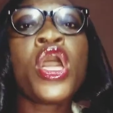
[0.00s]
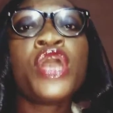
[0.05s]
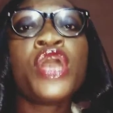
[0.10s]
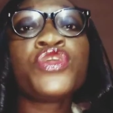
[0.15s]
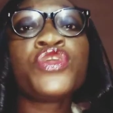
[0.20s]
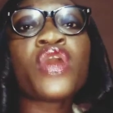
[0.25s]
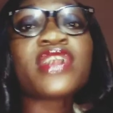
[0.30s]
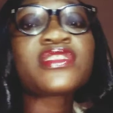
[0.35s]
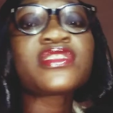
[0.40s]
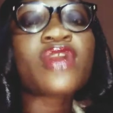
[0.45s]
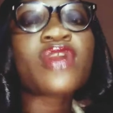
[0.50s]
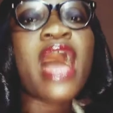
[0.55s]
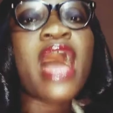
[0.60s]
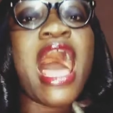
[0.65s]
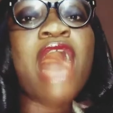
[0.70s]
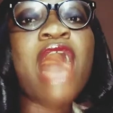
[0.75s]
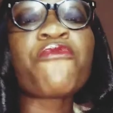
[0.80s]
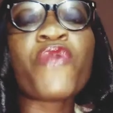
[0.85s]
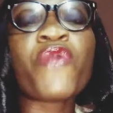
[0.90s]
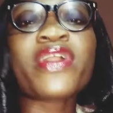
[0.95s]
You also
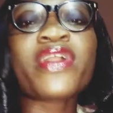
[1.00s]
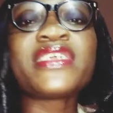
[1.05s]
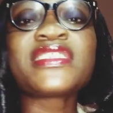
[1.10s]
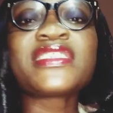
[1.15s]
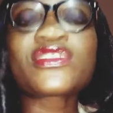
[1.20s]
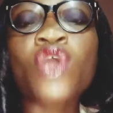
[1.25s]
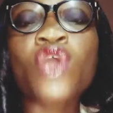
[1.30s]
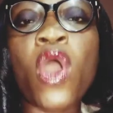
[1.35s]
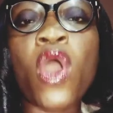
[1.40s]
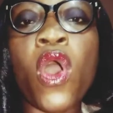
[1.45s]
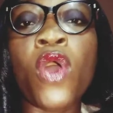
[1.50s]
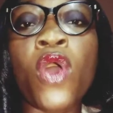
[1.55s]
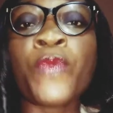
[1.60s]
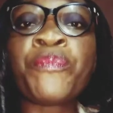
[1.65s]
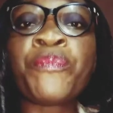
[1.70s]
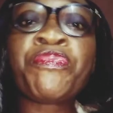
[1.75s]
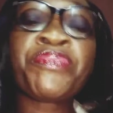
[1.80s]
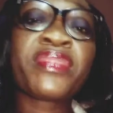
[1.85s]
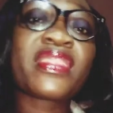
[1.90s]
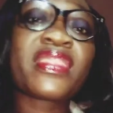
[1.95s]
have what is
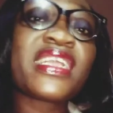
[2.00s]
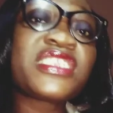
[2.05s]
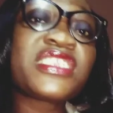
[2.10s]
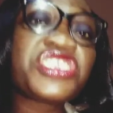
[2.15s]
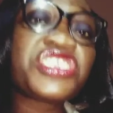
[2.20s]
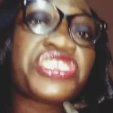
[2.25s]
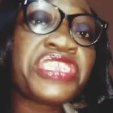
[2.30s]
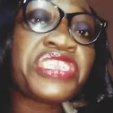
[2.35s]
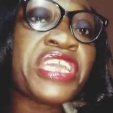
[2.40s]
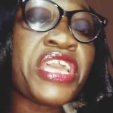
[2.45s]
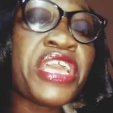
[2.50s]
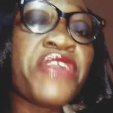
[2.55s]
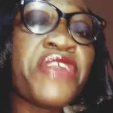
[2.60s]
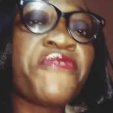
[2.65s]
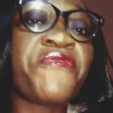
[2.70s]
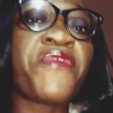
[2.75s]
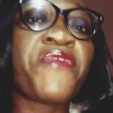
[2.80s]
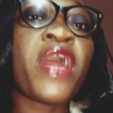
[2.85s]
called the chief